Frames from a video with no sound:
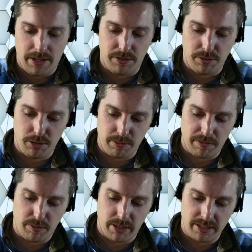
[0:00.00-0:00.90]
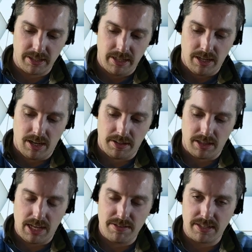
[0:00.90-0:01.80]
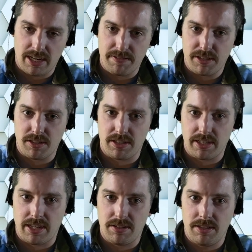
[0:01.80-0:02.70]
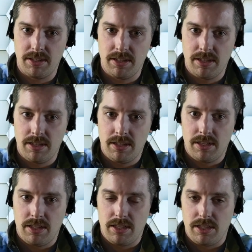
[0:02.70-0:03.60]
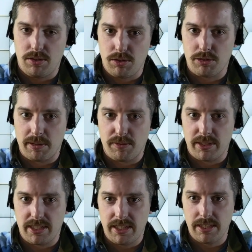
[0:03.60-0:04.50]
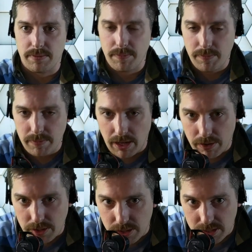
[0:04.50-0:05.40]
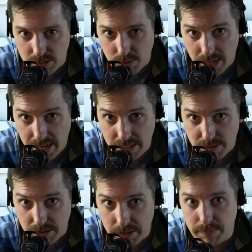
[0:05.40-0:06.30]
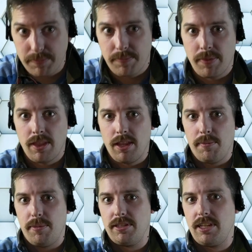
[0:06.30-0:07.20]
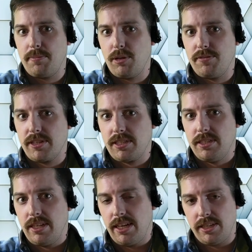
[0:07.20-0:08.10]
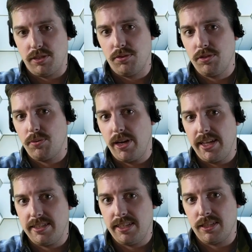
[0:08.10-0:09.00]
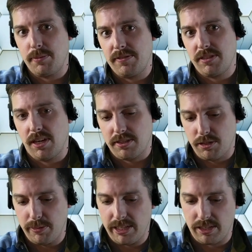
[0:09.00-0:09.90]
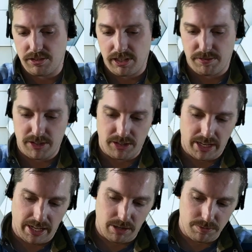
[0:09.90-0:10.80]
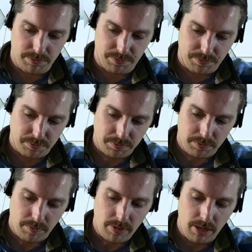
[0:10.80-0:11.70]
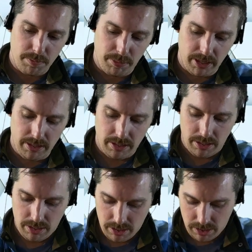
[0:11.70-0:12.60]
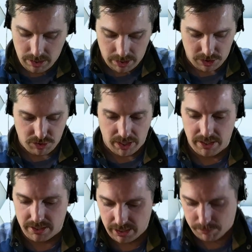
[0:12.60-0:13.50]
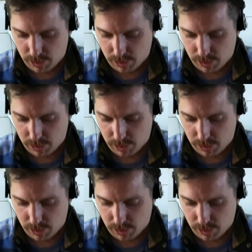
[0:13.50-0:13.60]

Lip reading: You do lose my voice. On the left side, if I turn it down, you lose my voice again. Now, you can still kind of hear it, but it's not perfect. And I don't know why this is. I'm gonna have to talk to Comica and try to figure that out. But let's try this again.